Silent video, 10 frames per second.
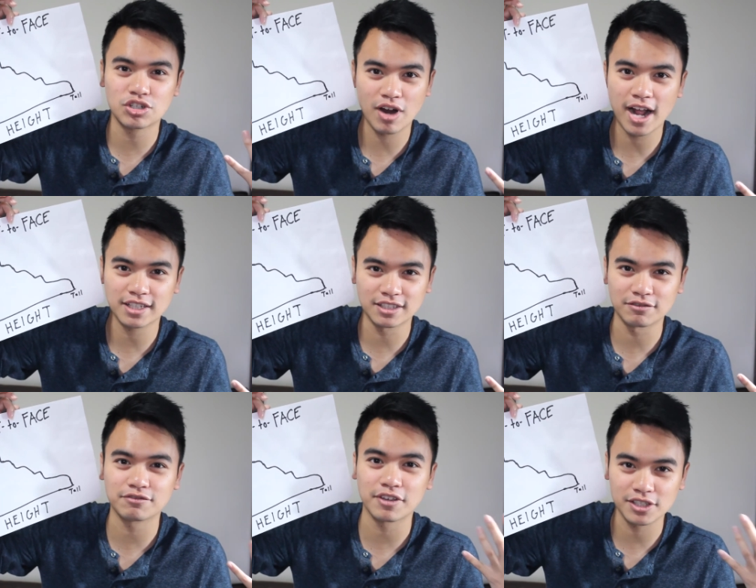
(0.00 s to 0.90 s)

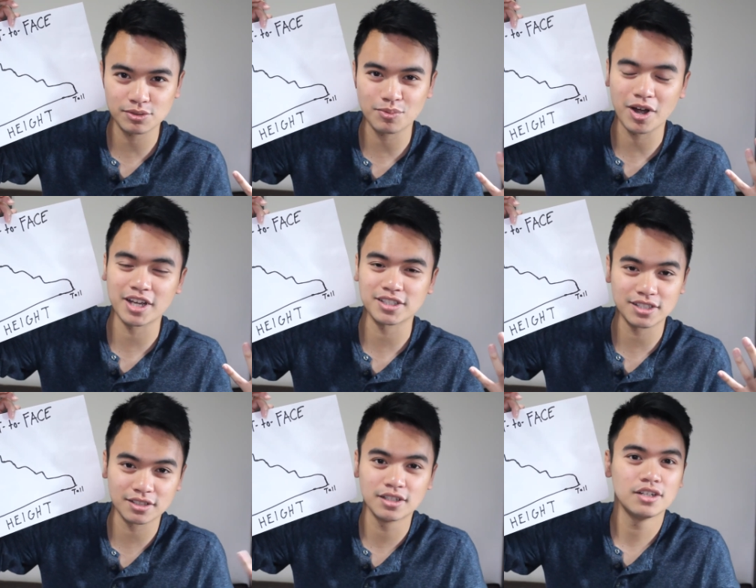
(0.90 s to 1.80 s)
attractive face-wise
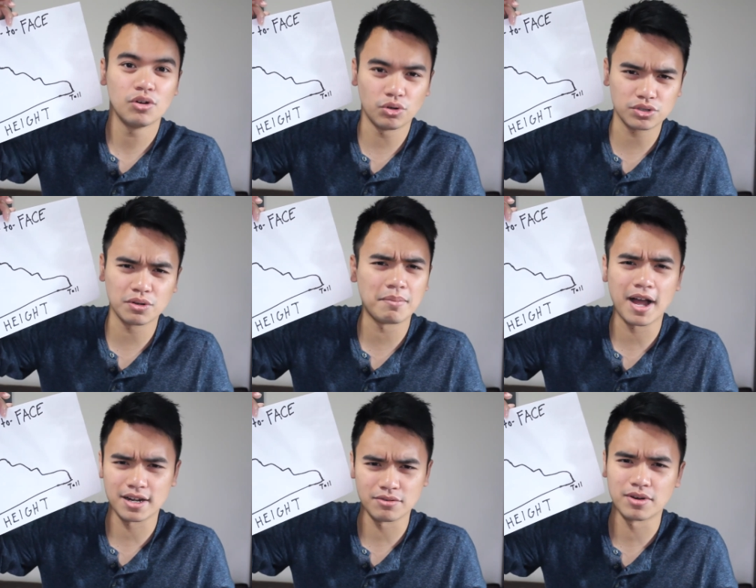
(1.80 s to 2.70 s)
and also
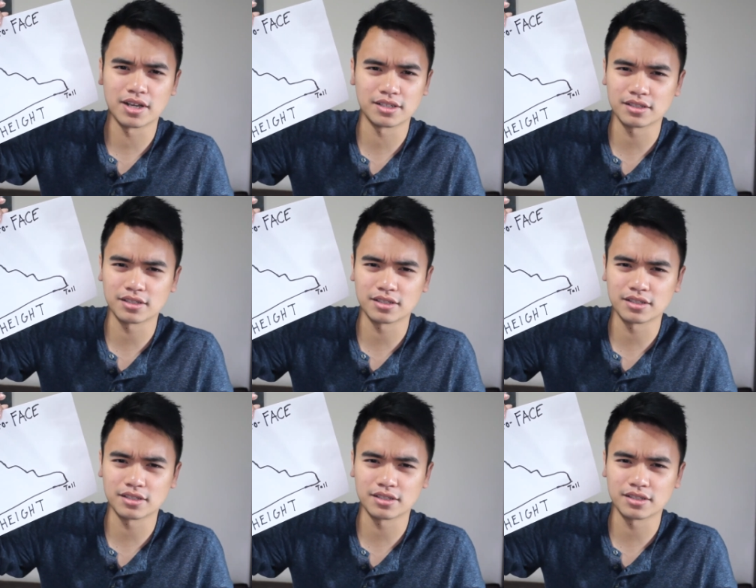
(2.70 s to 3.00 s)
body-wise,